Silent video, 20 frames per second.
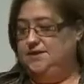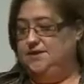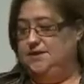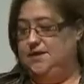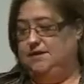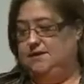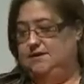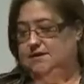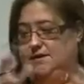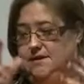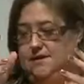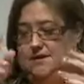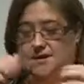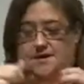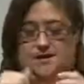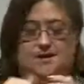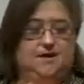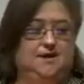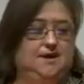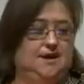They are an
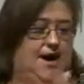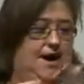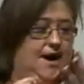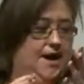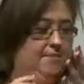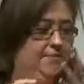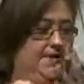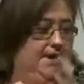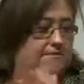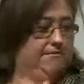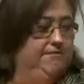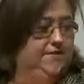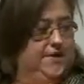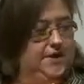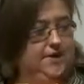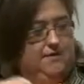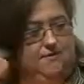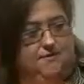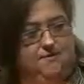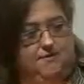iPad
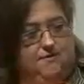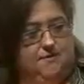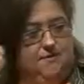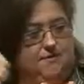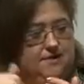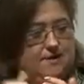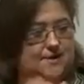fan or